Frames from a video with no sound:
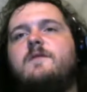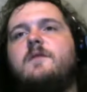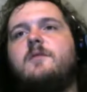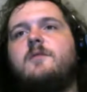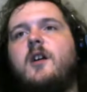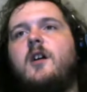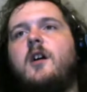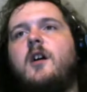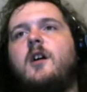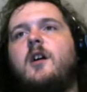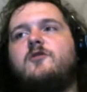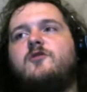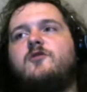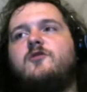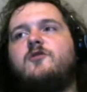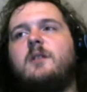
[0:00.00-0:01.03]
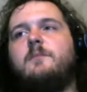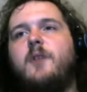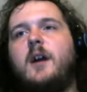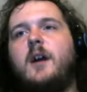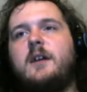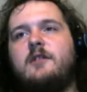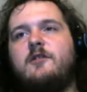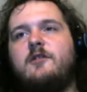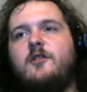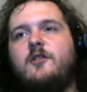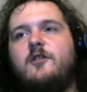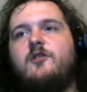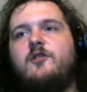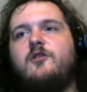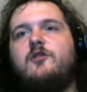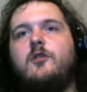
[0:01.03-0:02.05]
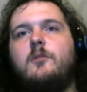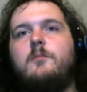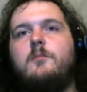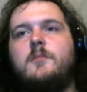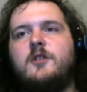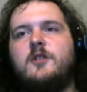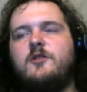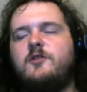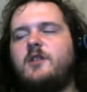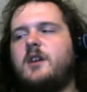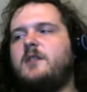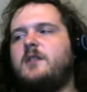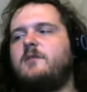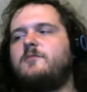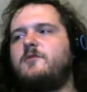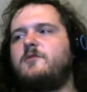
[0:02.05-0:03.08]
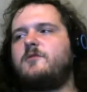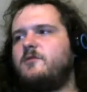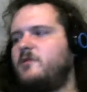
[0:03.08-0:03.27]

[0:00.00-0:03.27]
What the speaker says: are still in practices in some asylums and stuff.